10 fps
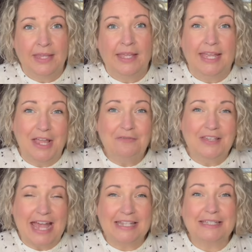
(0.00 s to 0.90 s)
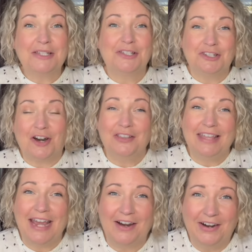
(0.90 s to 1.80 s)
If yes, start
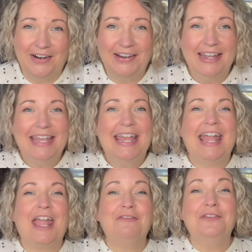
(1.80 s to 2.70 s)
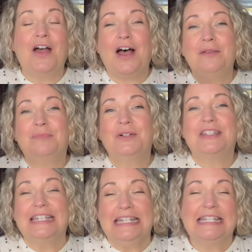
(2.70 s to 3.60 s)
there. If not,
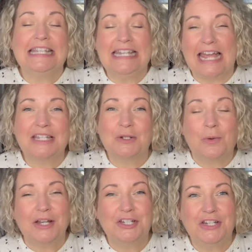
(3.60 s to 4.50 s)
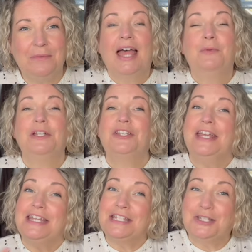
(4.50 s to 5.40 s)
proceed to the next question, which
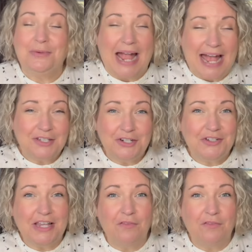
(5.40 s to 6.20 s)
is to ask yourself